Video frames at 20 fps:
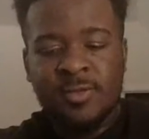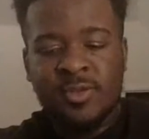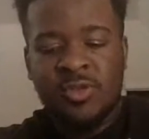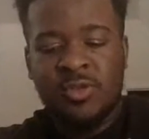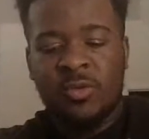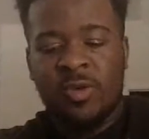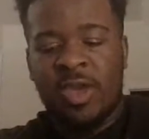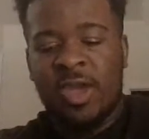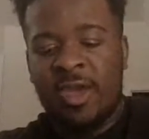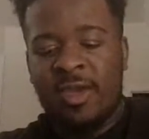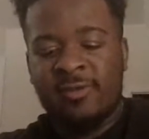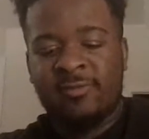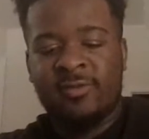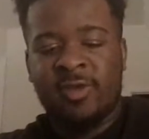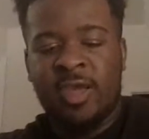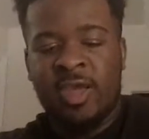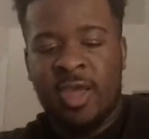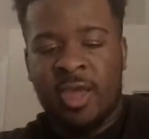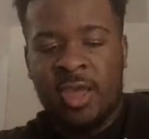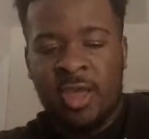you have
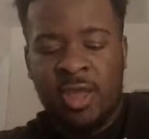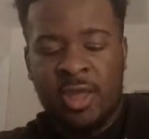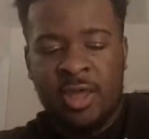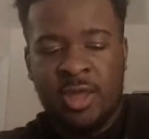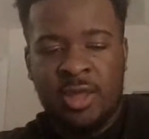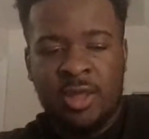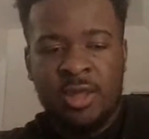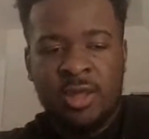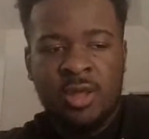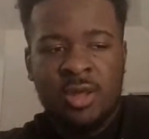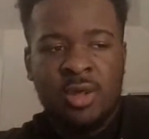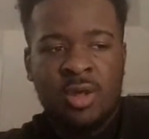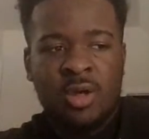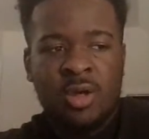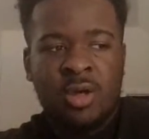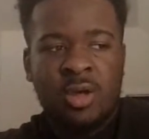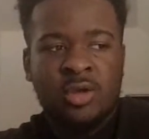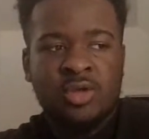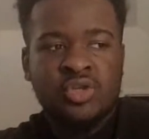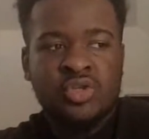a
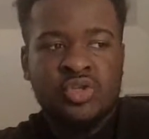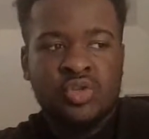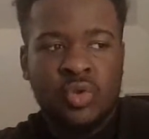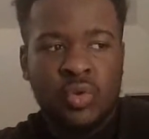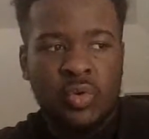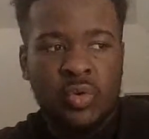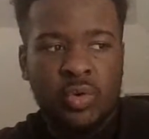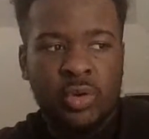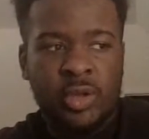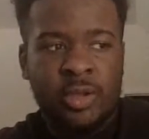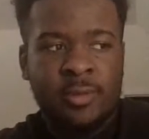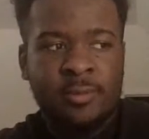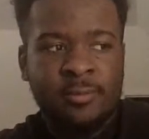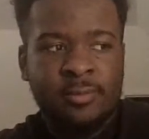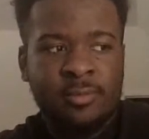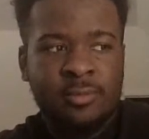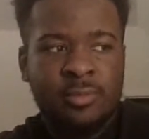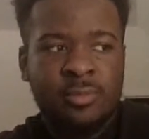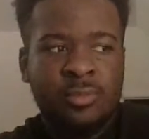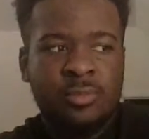story
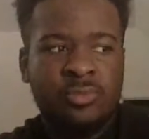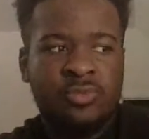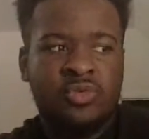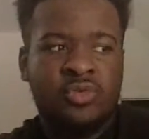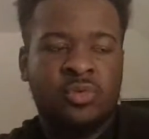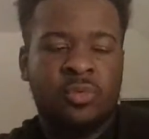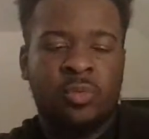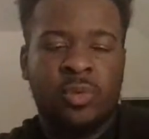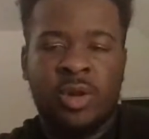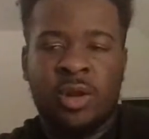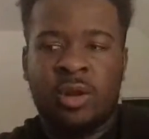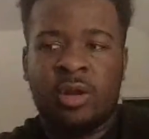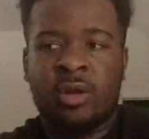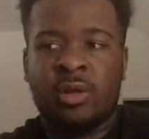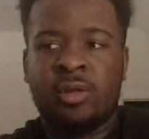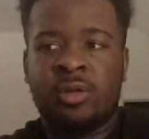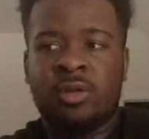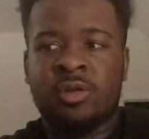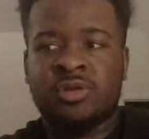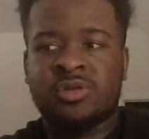to
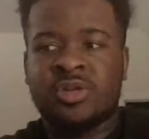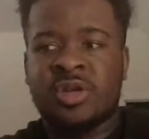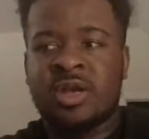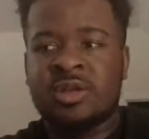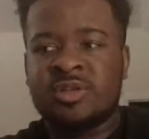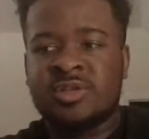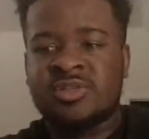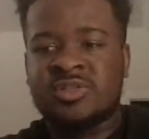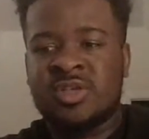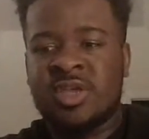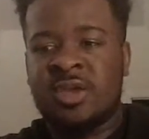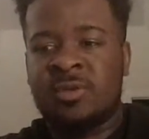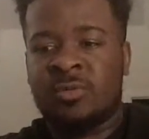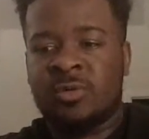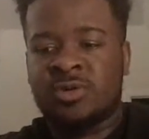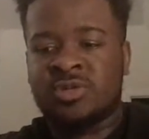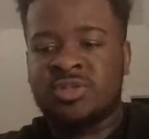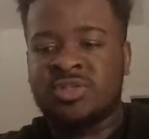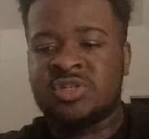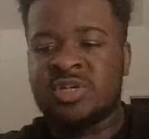where you're trying to say
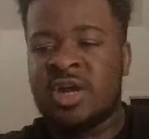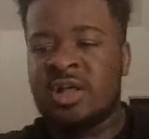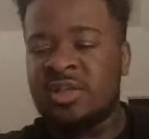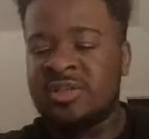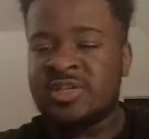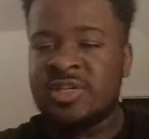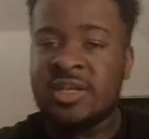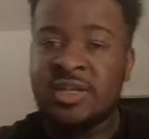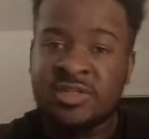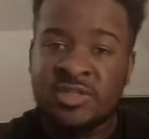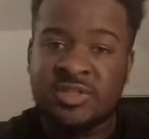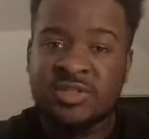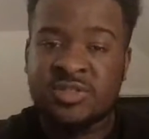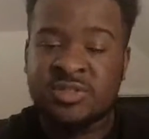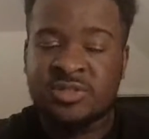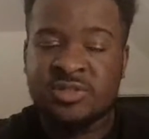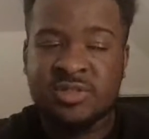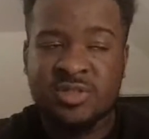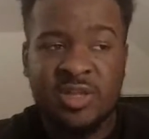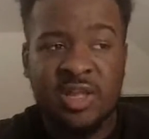where T'Challa's injured,
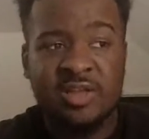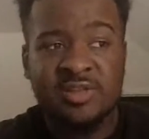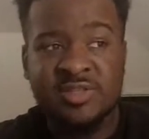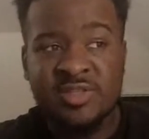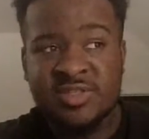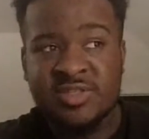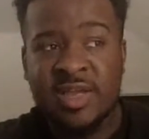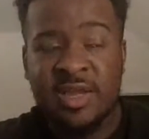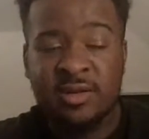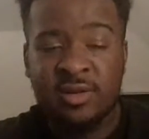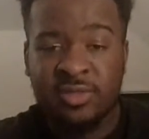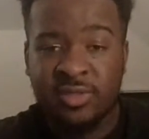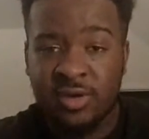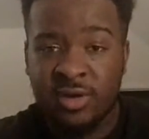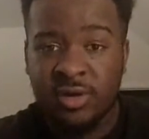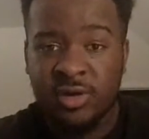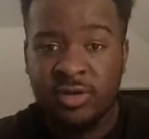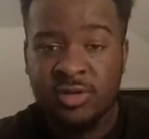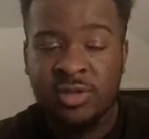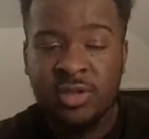T'Challa's this, that, and the
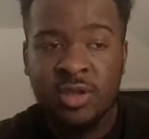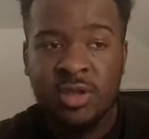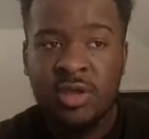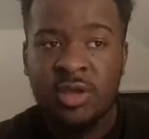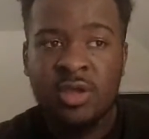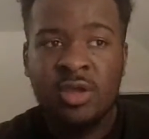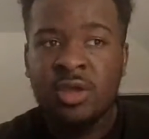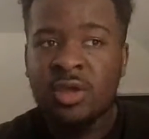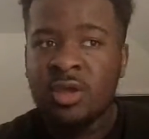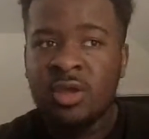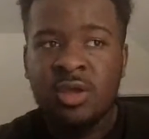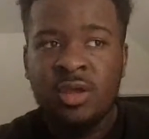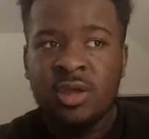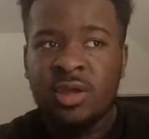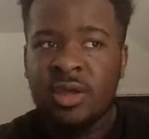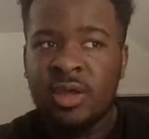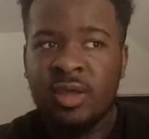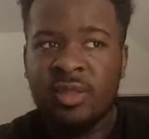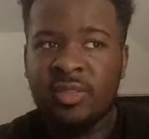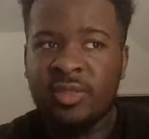third.
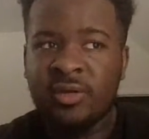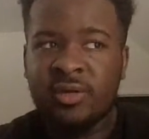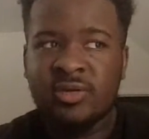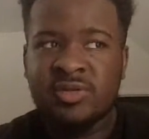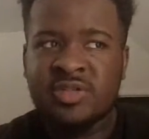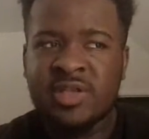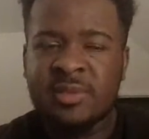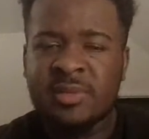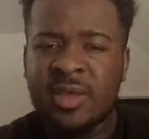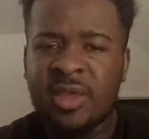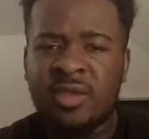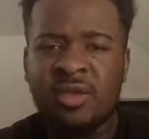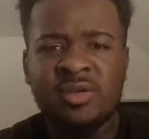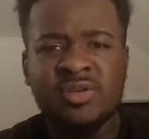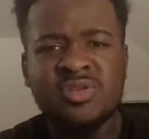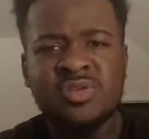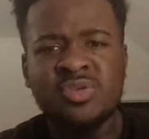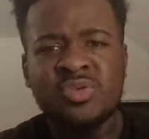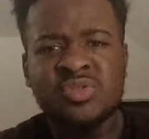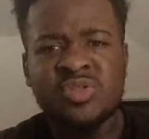And then on top of that, you
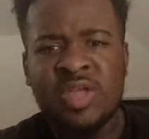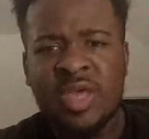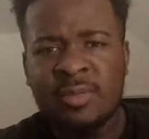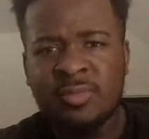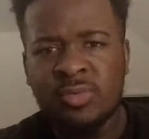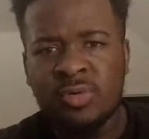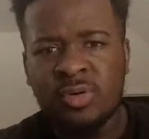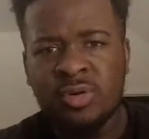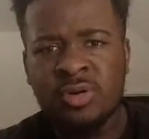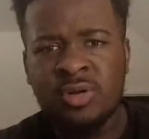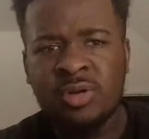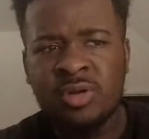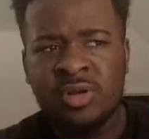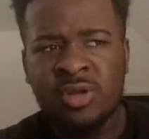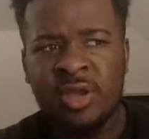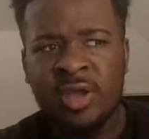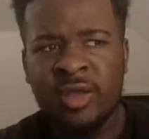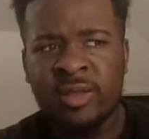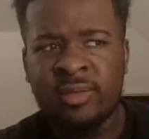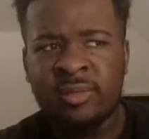introduce Namor
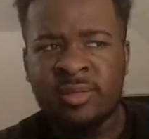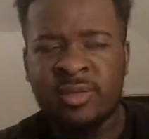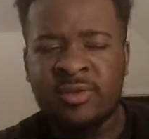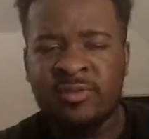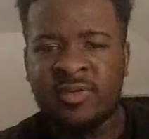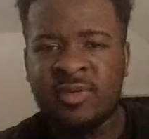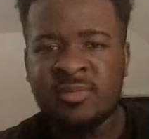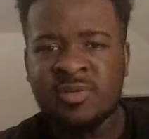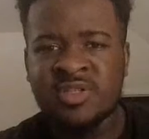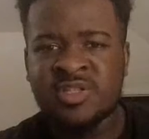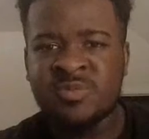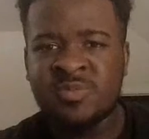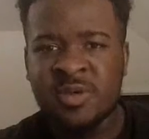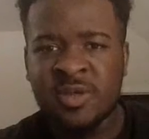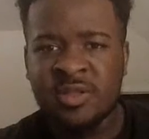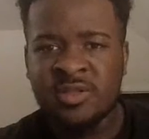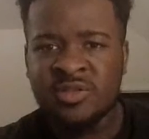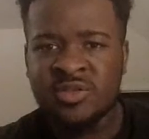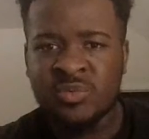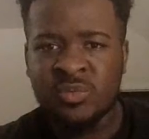and give him a
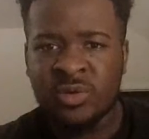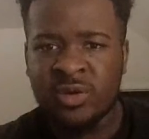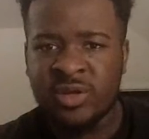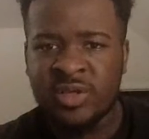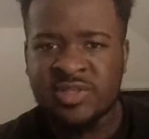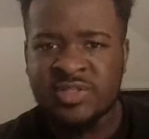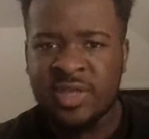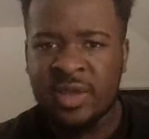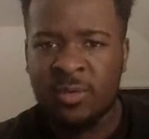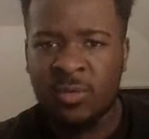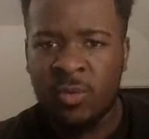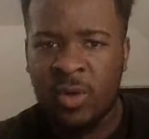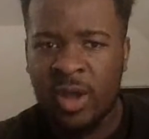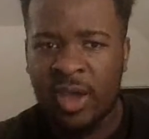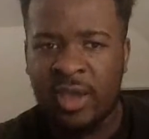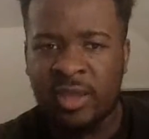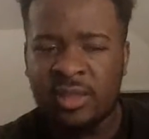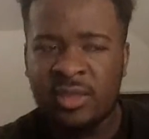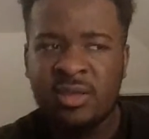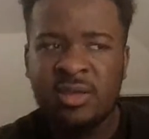spin to where he's not
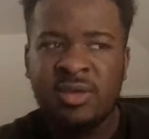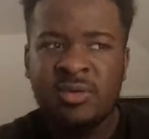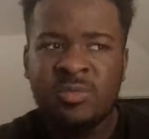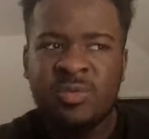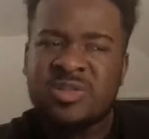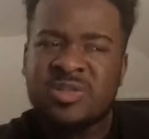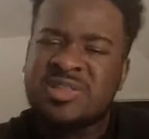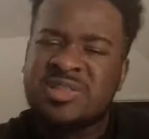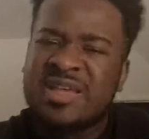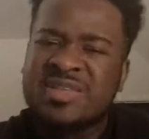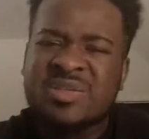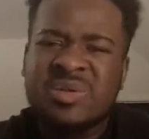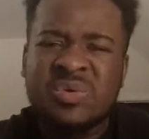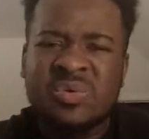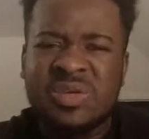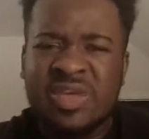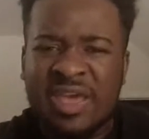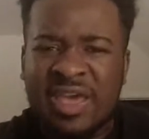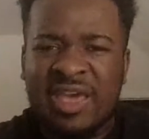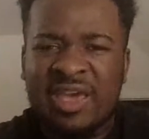white, which that's
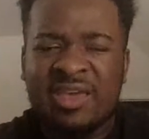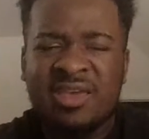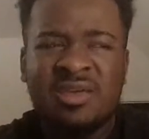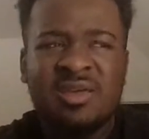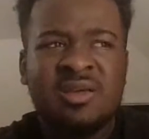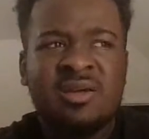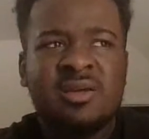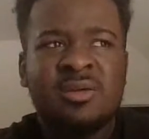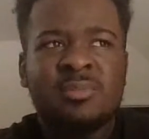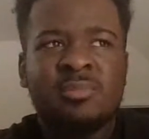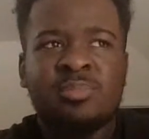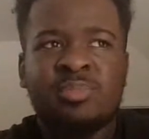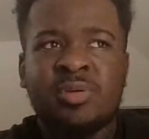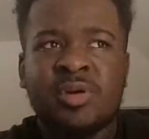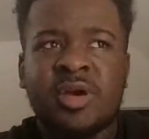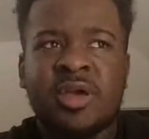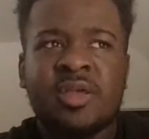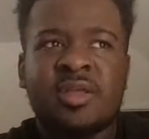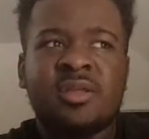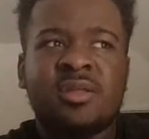okay,
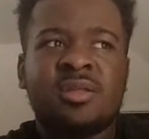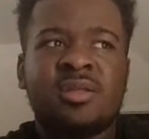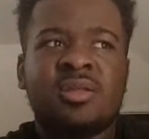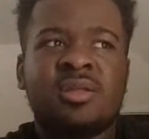but